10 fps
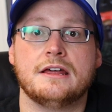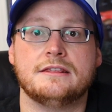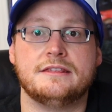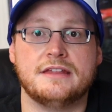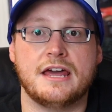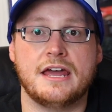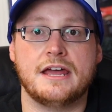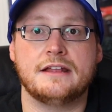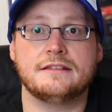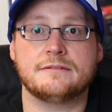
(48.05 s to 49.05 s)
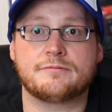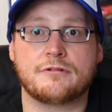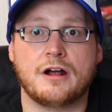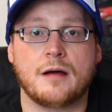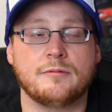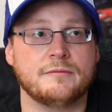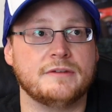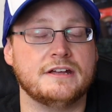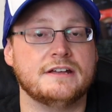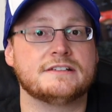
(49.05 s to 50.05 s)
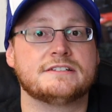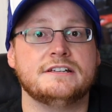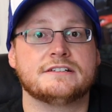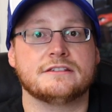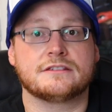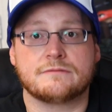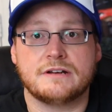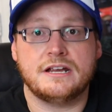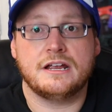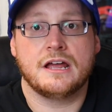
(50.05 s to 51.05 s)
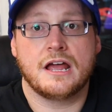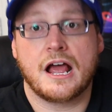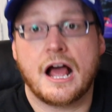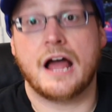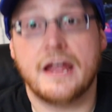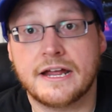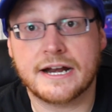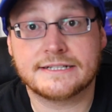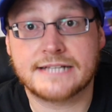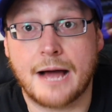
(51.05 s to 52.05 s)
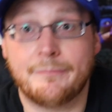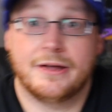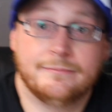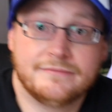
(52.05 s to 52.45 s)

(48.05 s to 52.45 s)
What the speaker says: then the problem is Season 3, how are you gonna top it?